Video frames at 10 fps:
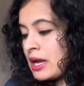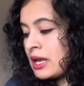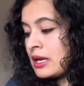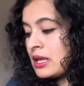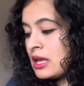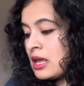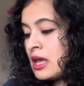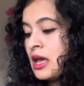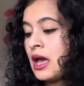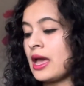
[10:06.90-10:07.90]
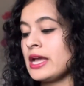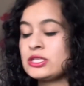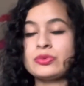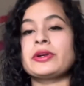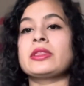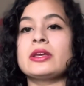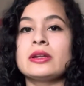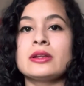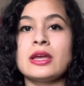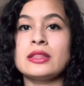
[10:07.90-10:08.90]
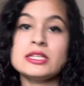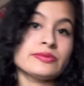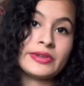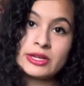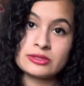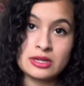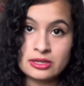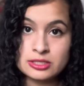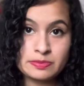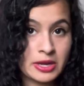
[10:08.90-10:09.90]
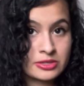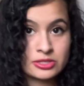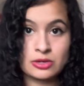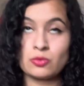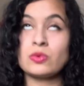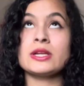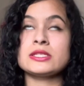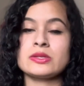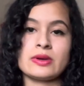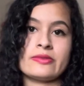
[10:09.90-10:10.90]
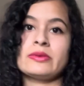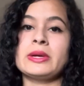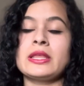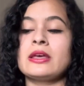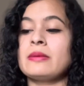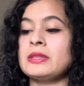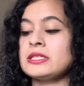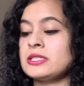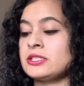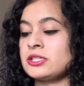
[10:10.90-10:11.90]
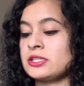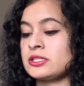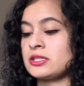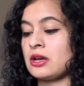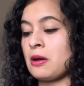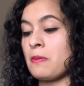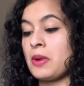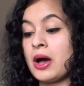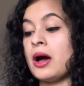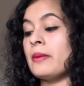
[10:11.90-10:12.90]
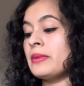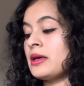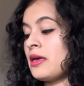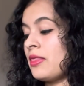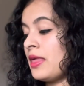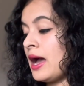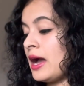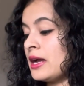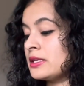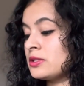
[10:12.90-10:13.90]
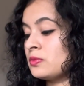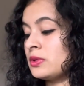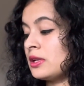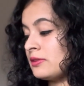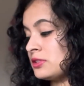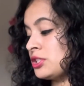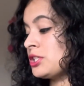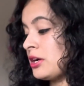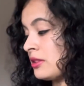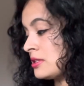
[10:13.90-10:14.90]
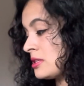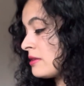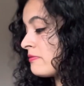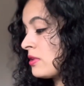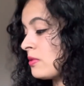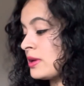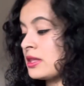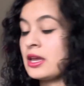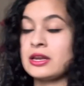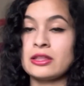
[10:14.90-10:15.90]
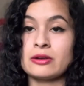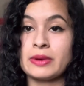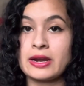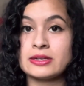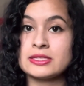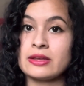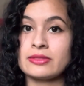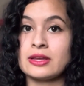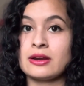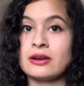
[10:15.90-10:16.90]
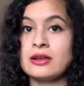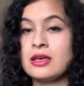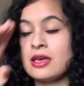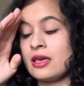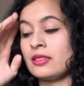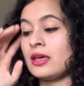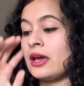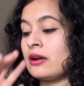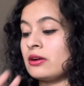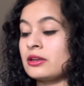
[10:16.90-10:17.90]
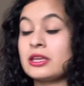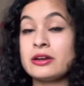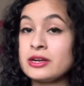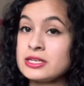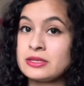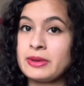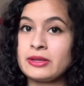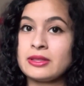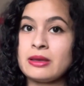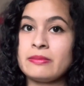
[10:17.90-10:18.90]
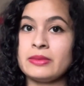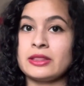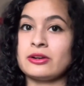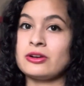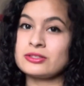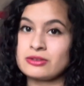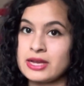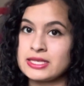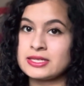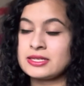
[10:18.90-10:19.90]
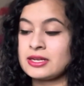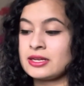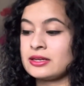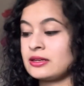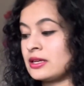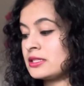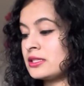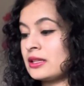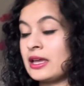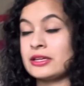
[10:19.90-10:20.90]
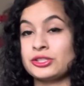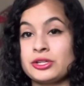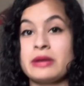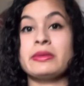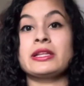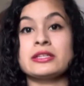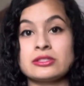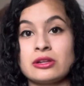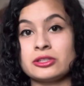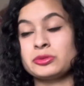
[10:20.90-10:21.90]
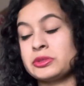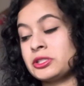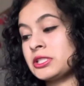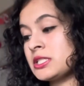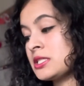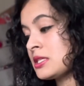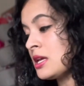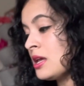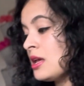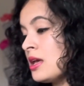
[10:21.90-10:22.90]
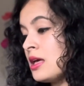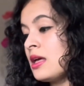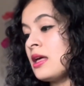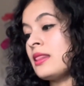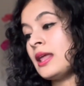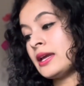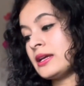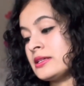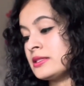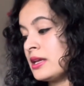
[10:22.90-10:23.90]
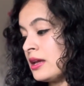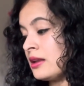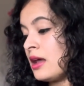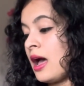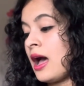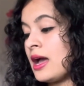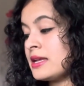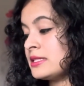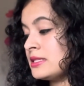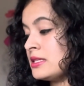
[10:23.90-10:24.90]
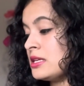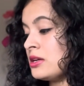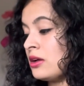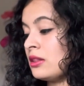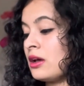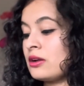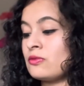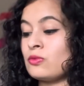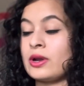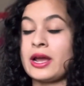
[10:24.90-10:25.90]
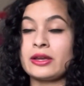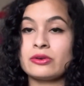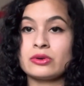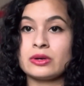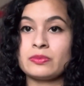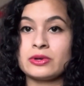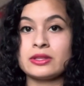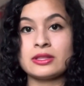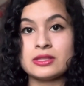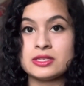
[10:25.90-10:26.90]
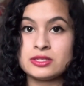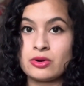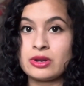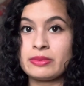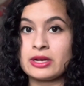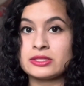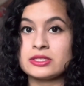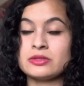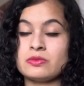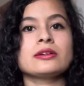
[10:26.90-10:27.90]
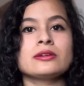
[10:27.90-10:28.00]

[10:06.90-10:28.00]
but it's worth it. And this video is not sponsored whatsoever by them. This is just a mom that would love to share this info with any other parents out there that are curious about them, but they're also hesitant as to like, should I make this large purchase? Like I said, I see a lot of what I grew up with in these Tonieboxes.